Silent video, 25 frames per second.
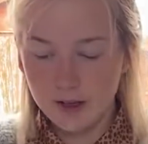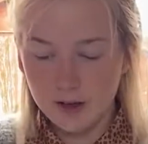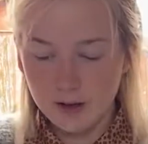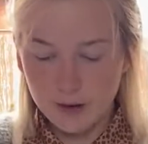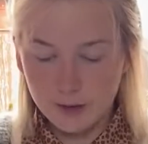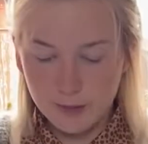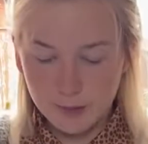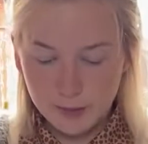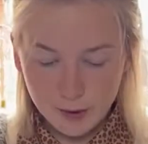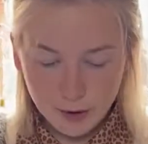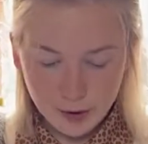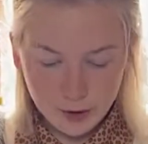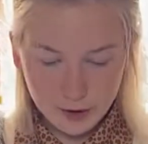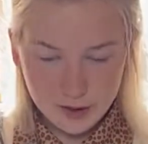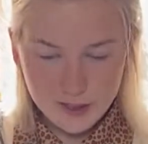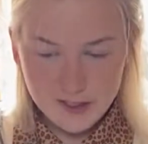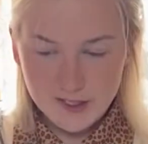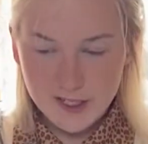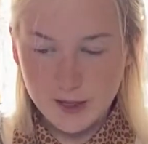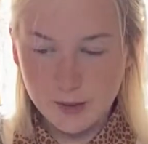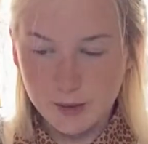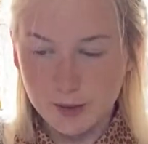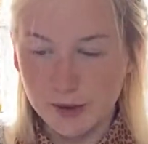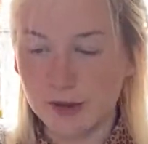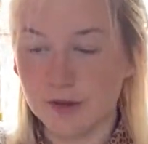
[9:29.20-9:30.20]
because I
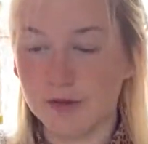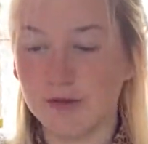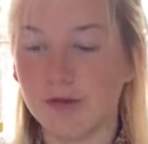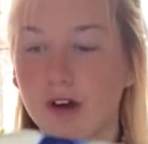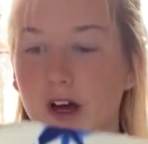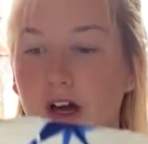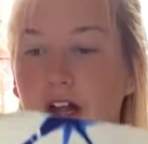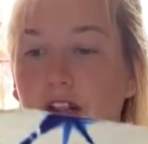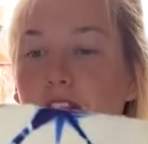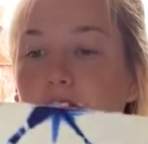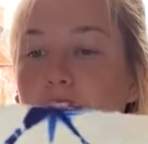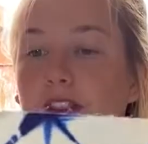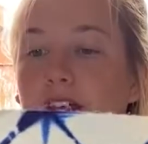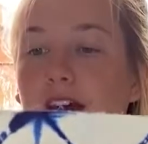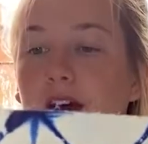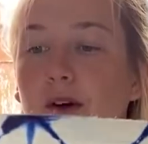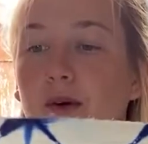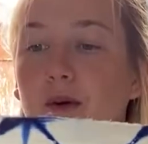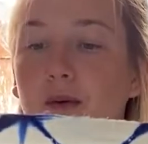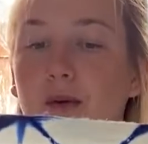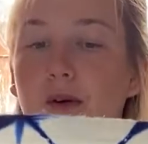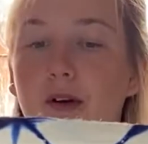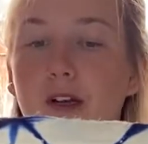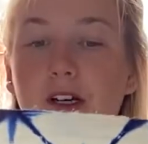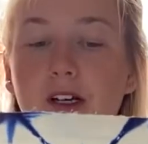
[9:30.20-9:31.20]
would have rather they
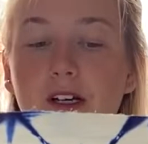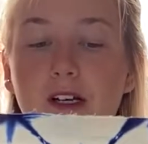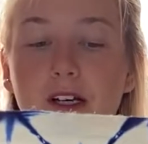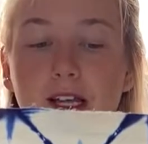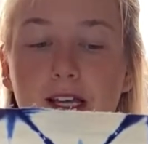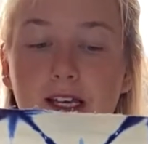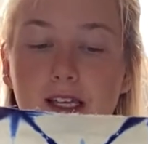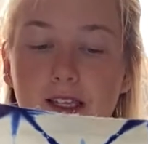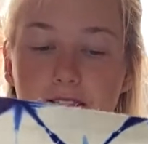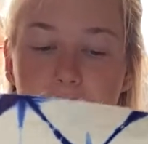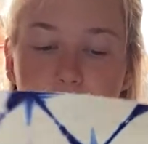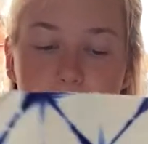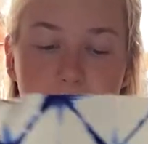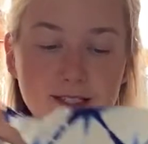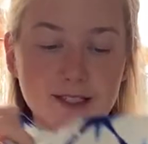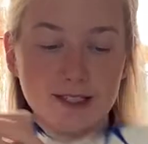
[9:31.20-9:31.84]
all look like this,